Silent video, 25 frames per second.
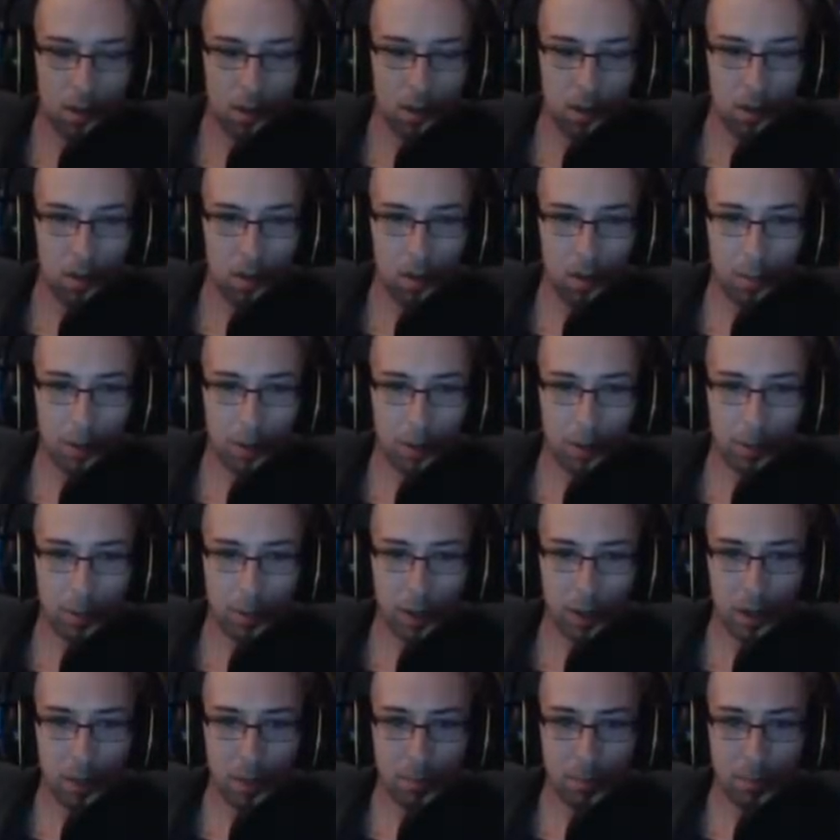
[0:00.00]
all the while
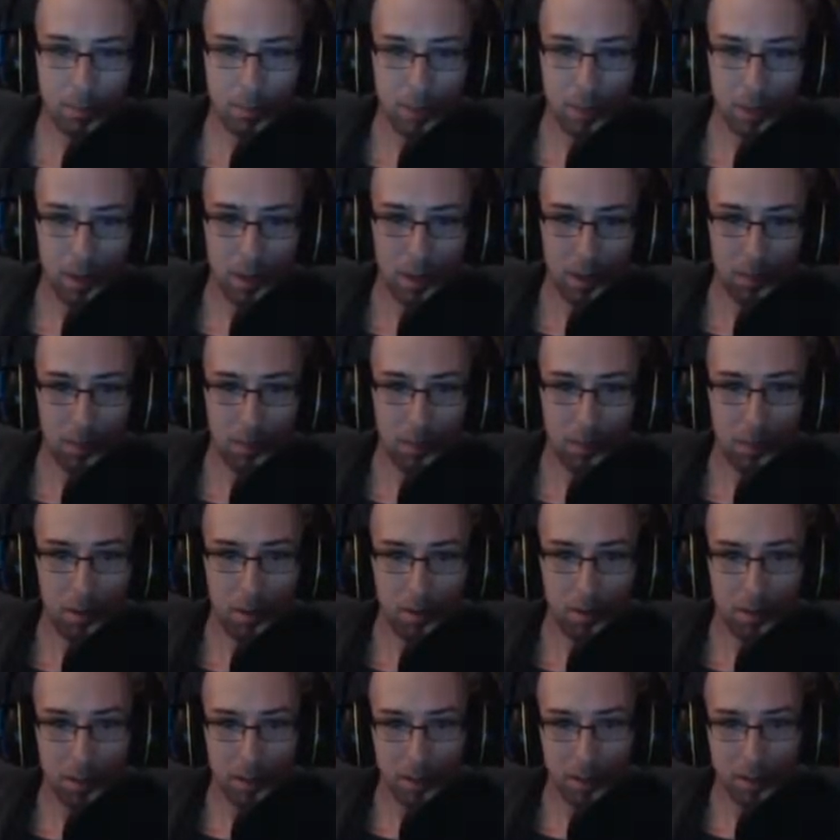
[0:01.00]
picking up like a
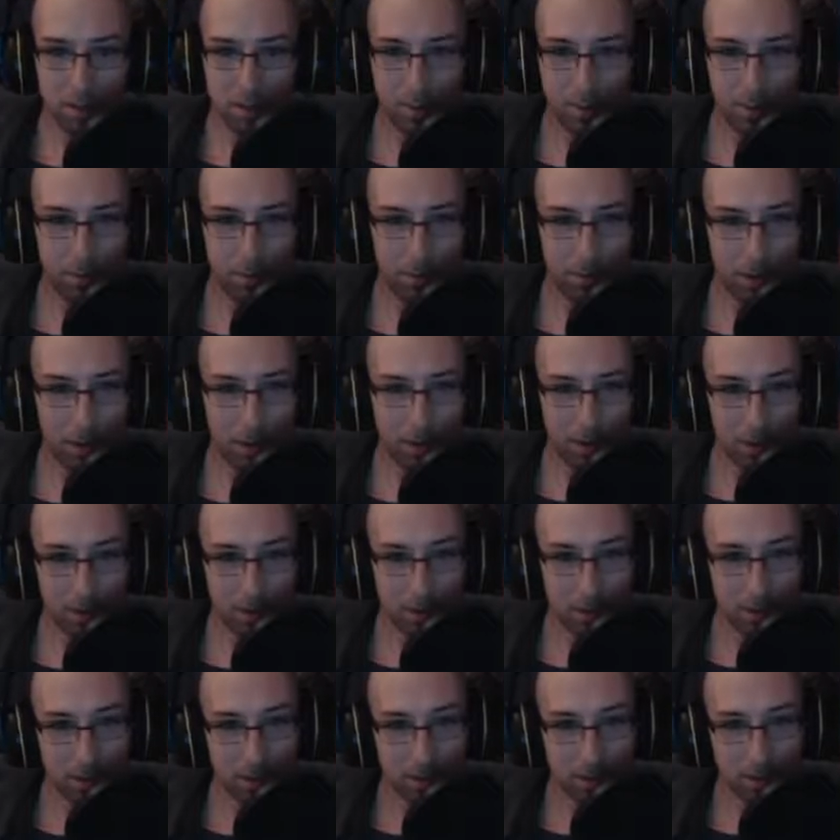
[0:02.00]
million of these red flowers
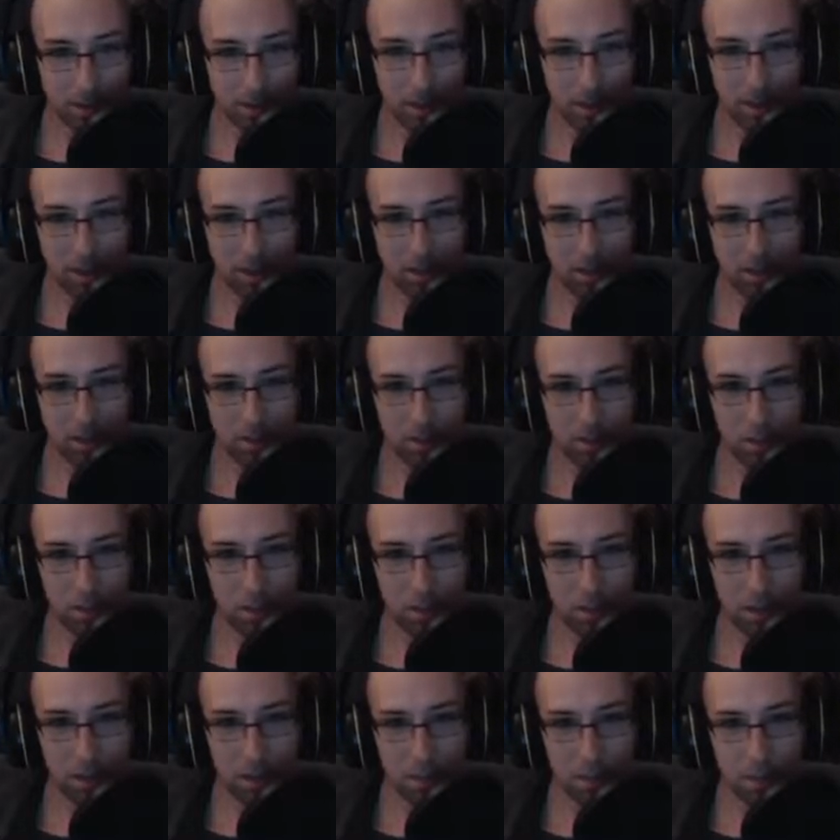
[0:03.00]
because I need so
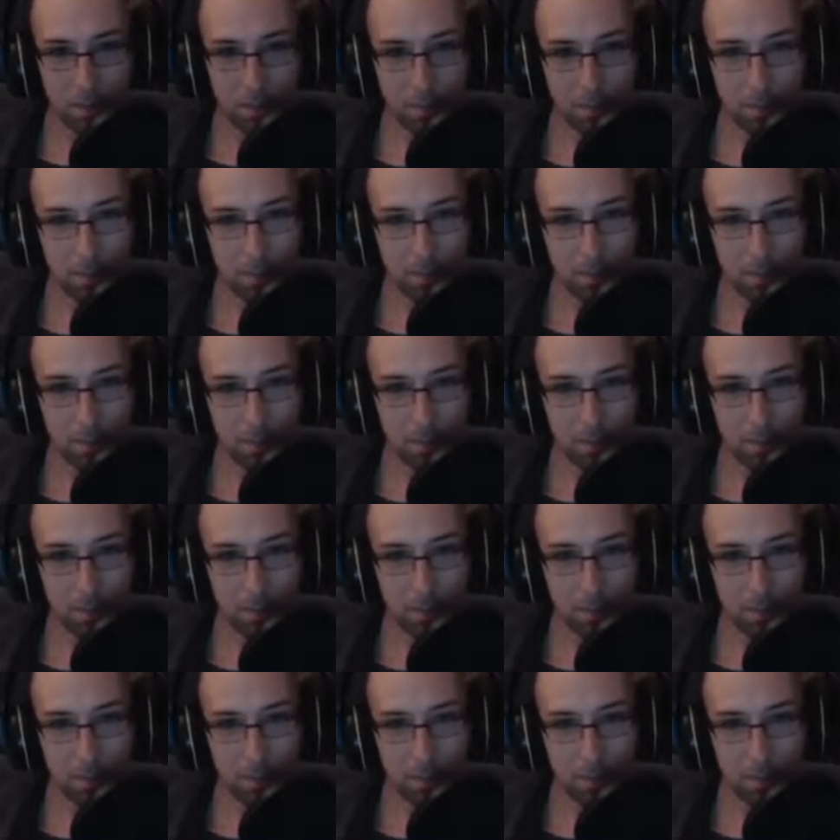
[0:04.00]
many of them.